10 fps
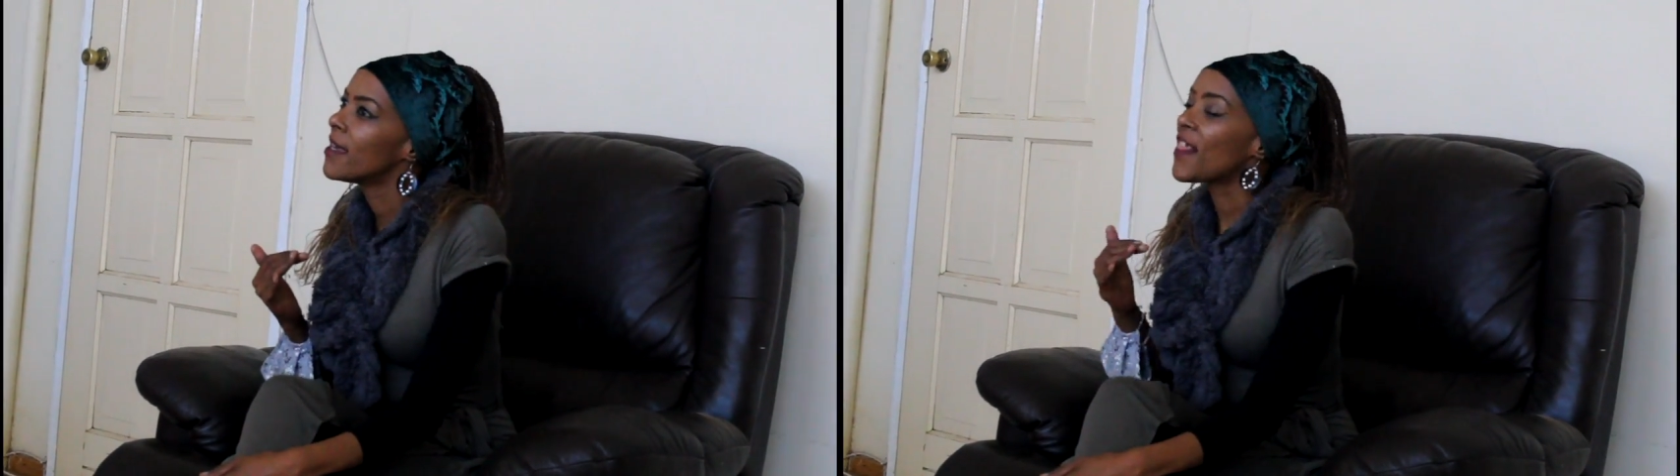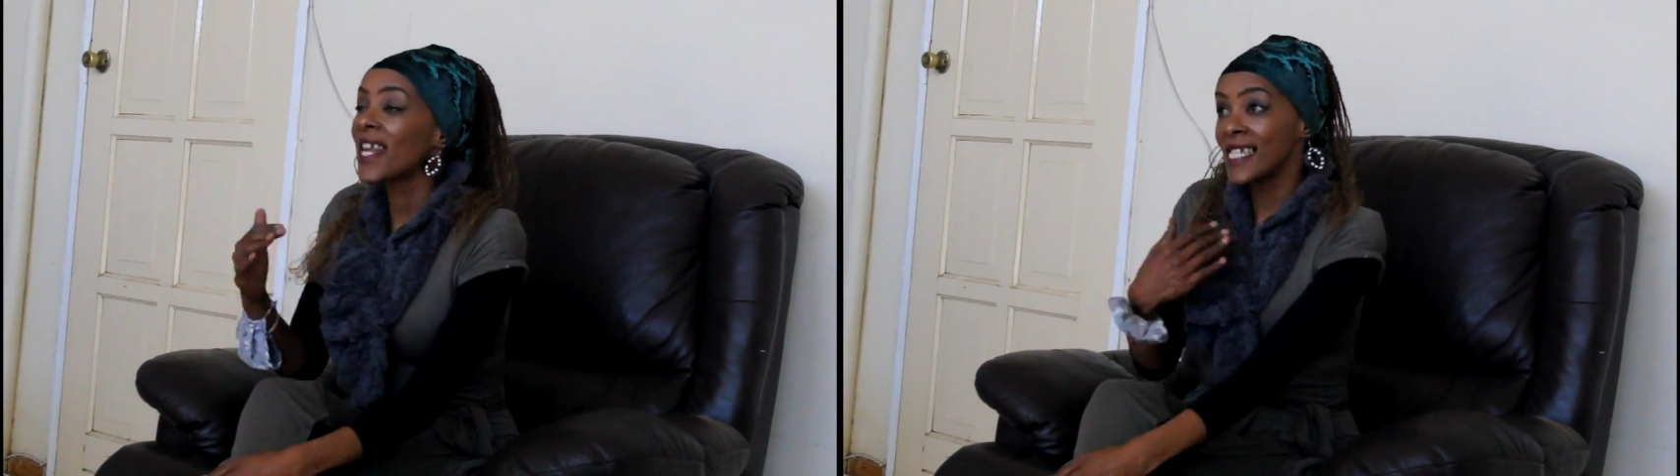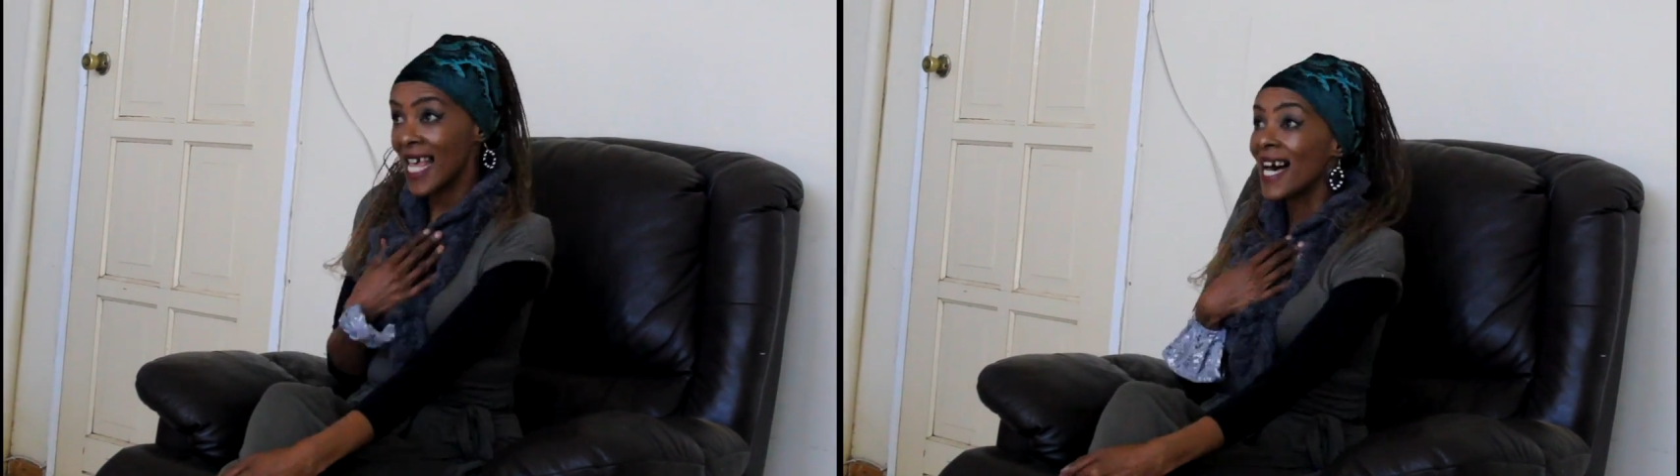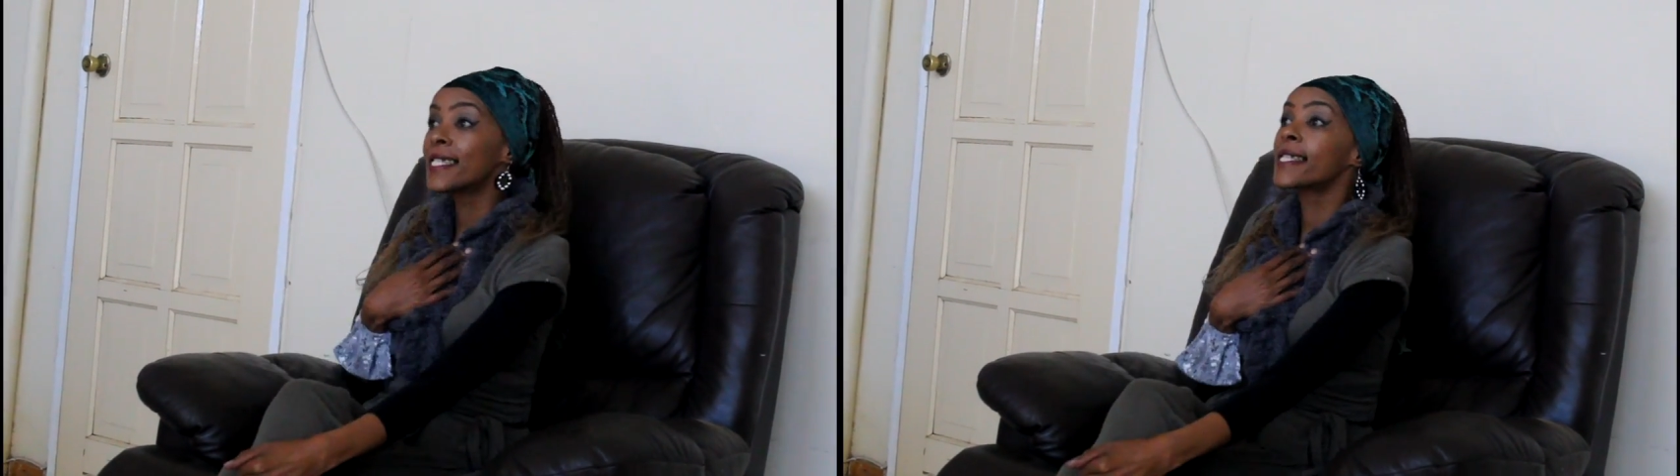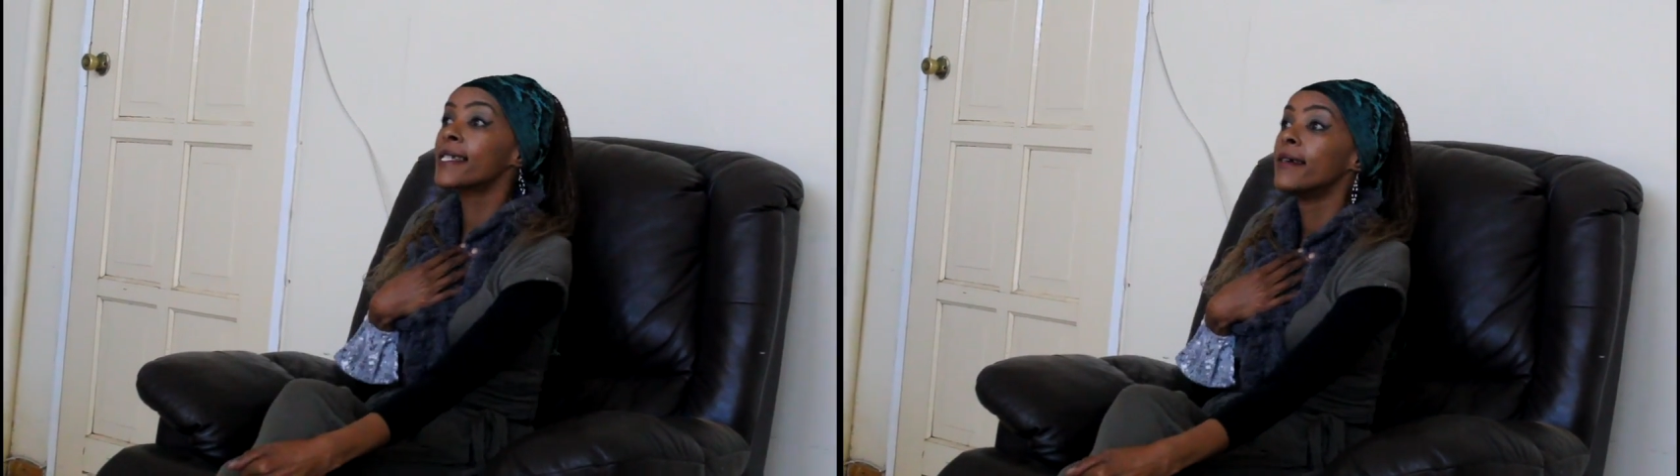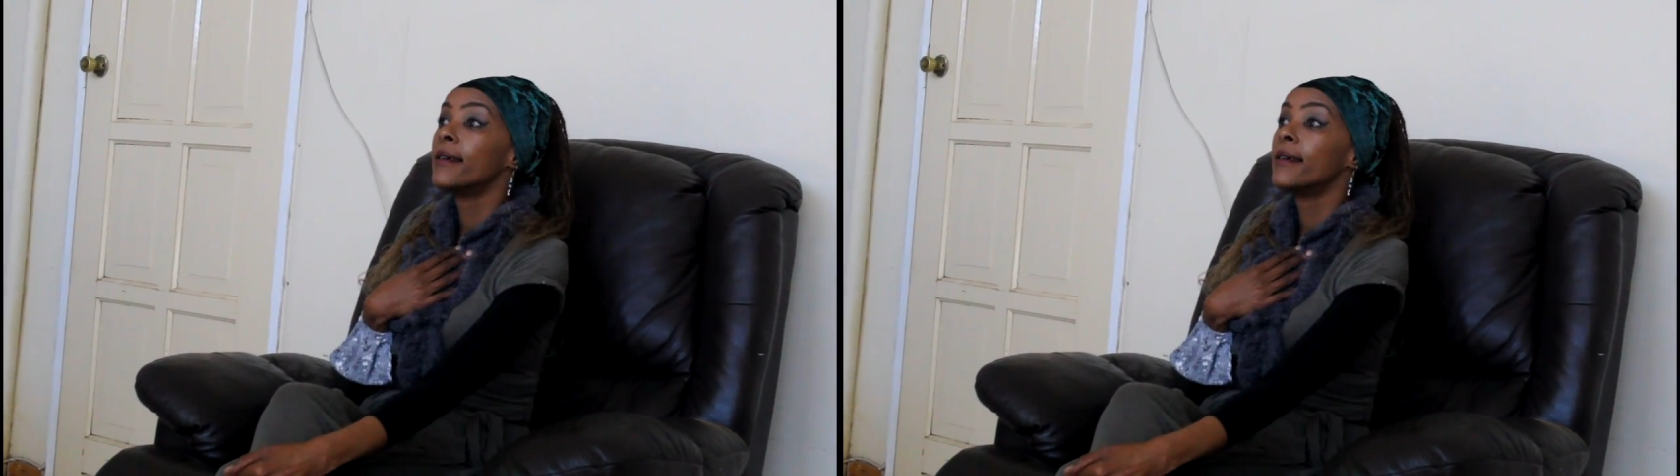That is us.